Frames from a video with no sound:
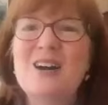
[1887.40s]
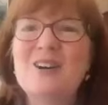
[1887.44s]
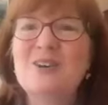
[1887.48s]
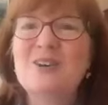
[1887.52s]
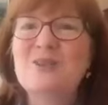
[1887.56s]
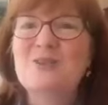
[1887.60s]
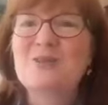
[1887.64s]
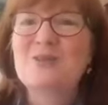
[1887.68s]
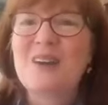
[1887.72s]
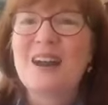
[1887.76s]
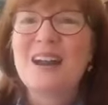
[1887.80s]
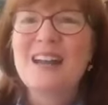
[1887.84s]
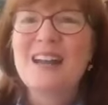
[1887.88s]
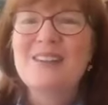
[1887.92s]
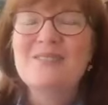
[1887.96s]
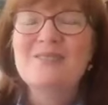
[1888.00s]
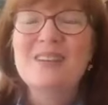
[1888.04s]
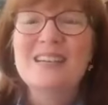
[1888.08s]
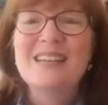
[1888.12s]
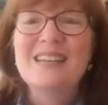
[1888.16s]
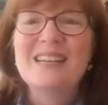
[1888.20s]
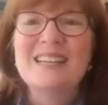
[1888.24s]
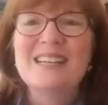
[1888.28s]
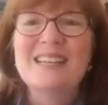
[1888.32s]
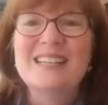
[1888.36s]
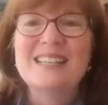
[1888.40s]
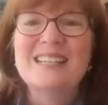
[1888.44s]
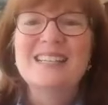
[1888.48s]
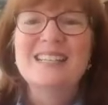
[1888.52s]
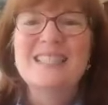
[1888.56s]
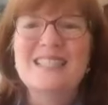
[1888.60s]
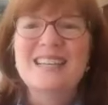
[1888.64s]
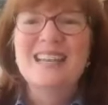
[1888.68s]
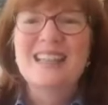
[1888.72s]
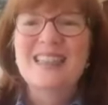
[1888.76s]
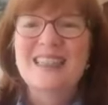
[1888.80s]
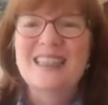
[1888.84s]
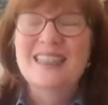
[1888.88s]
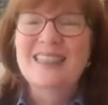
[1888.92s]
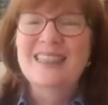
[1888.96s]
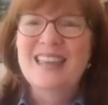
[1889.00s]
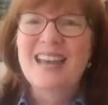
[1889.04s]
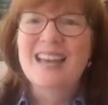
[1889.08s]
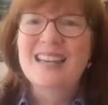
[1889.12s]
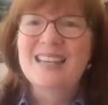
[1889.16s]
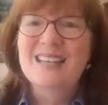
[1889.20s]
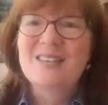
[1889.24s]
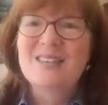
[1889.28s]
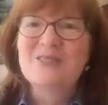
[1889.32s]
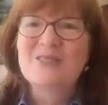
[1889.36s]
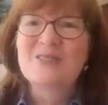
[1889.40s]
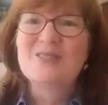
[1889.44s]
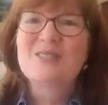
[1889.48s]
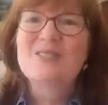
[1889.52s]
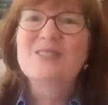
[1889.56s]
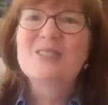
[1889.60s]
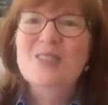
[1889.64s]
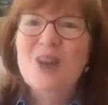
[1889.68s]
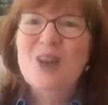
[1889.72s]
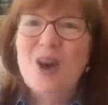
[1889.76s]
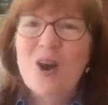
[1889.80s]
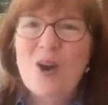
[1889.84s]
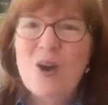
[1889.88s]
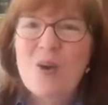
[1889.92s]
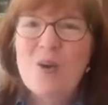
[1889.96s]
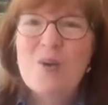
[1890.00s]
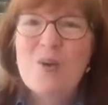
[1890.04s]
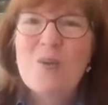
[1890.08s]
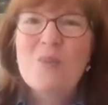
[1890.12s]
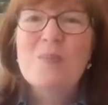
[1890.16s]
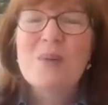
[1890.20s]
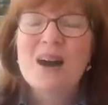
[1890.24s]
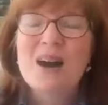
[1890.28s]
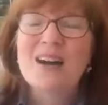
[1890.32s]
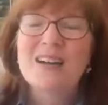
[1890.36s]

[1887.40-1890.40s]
a great weekend, and thank you so